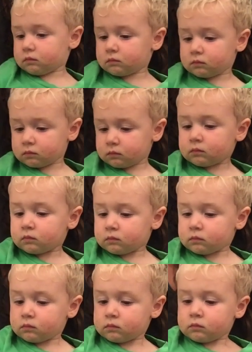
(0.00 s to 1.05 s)

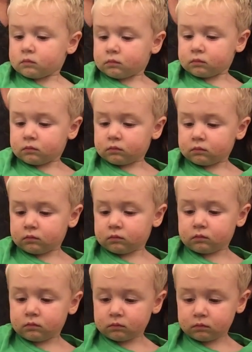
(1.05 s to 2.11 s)

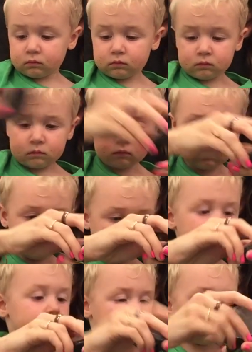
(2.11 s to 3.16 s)

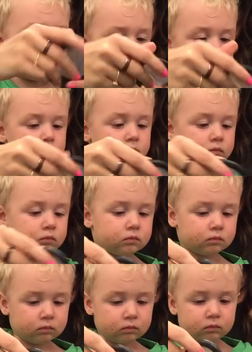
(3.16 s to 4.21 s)
The person shown says nothing.